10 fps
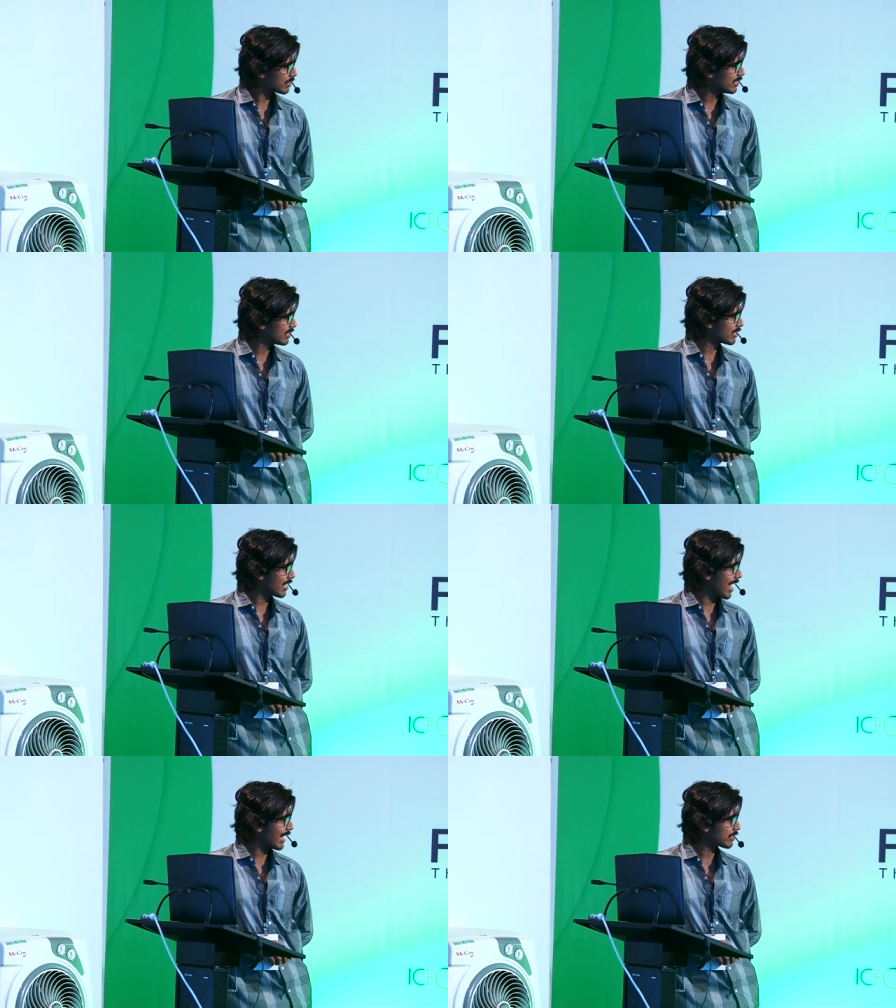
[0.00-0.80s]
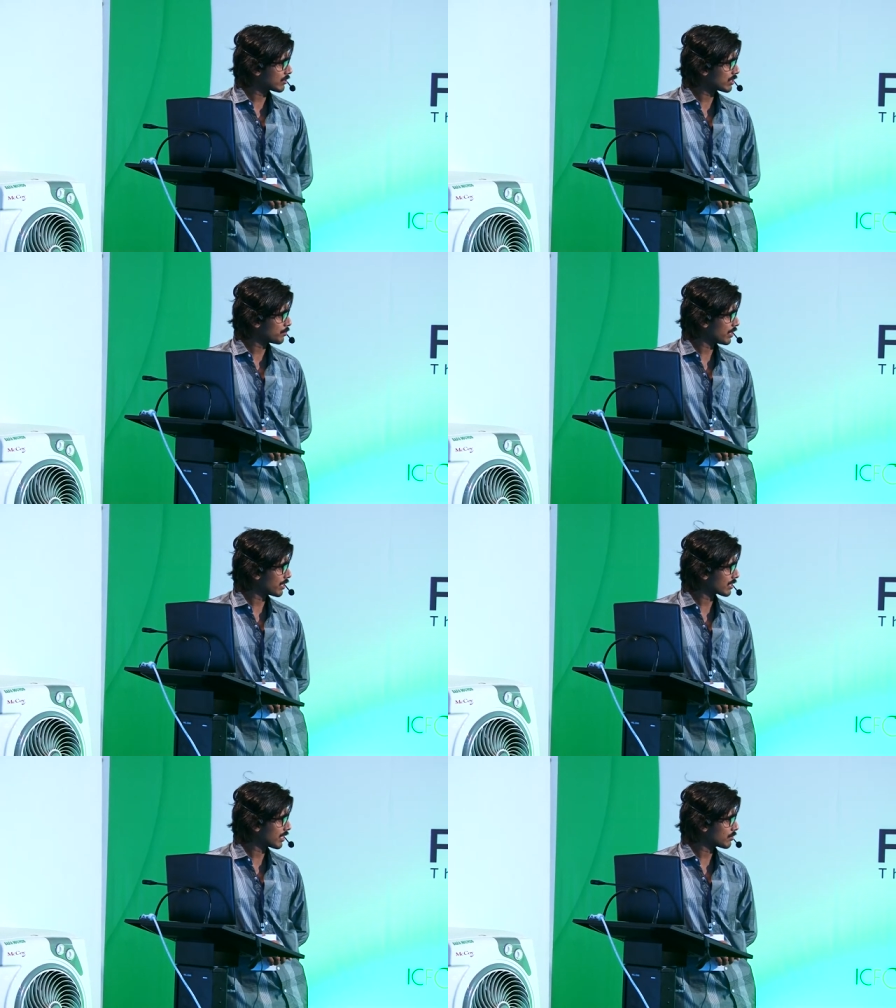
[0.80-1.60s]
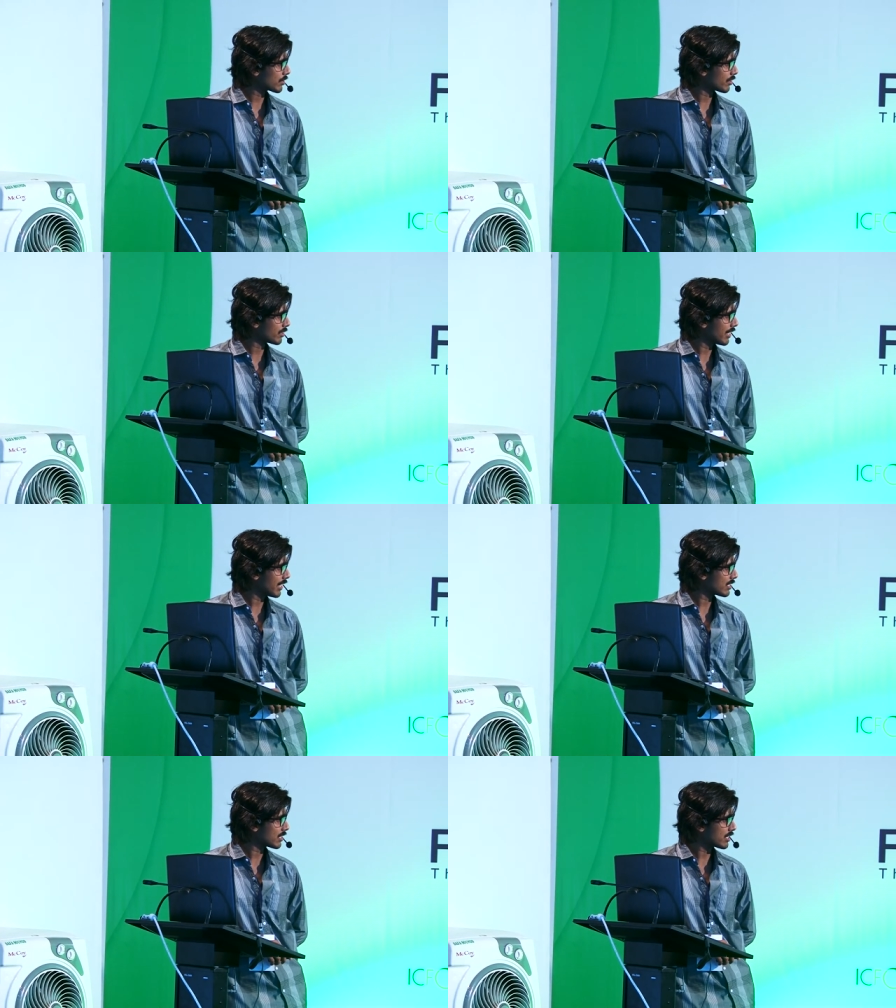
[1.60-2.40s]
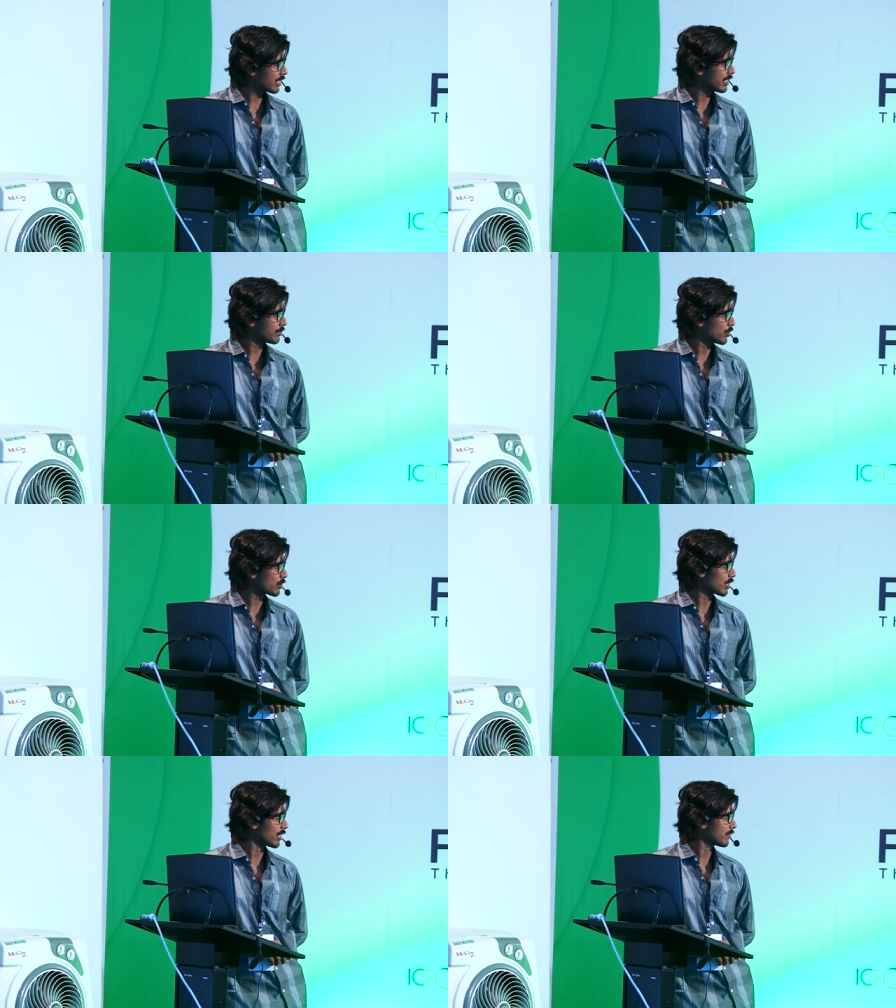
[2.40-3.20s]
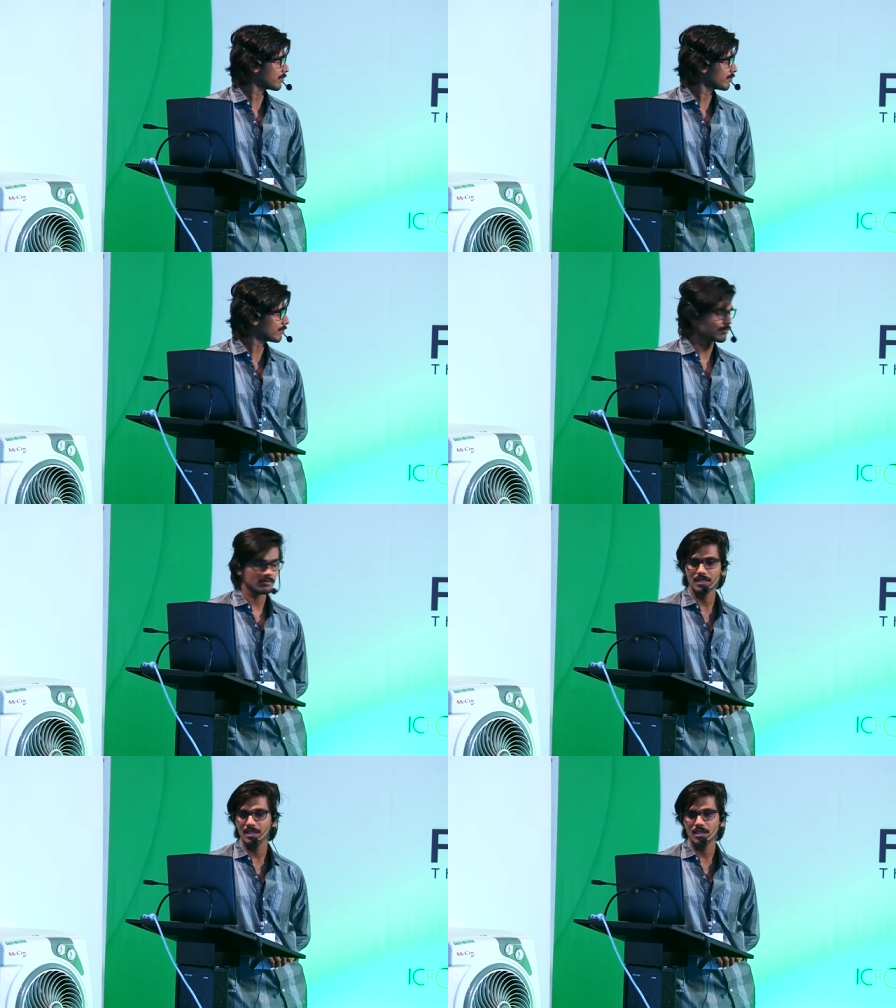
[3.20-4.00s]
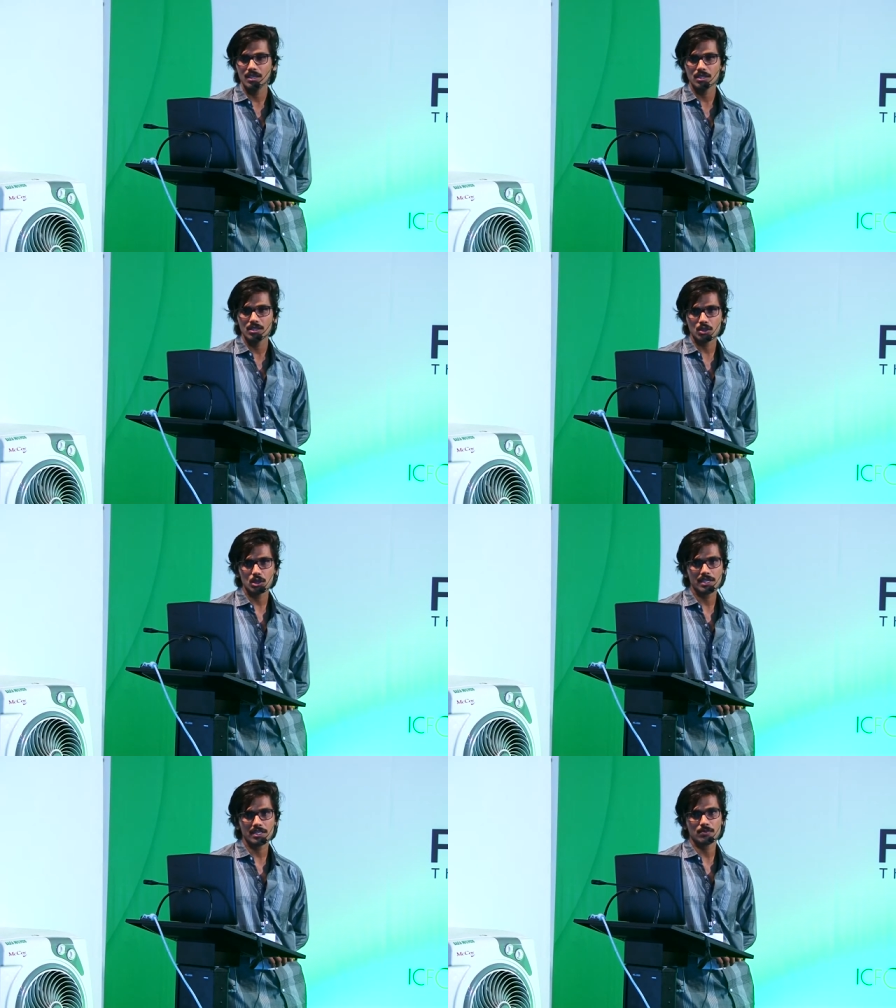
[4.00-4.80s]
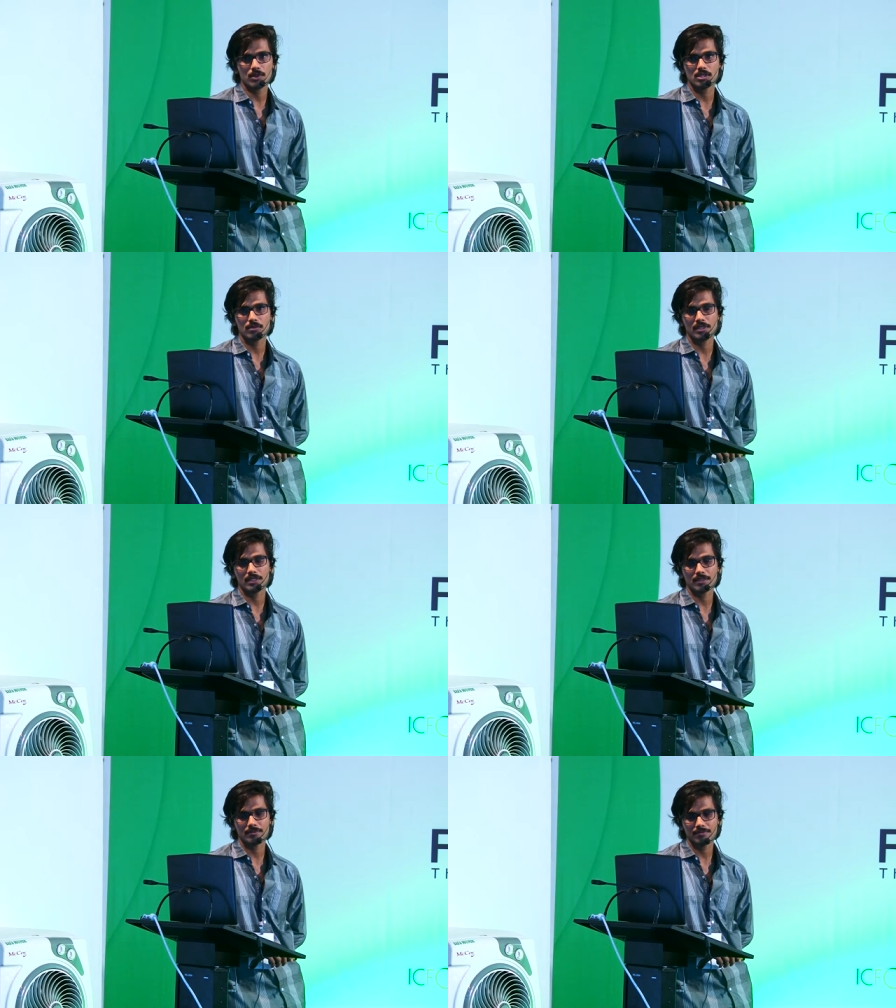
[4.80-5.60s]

digital activism part comes on that side mostly. Social responsibility.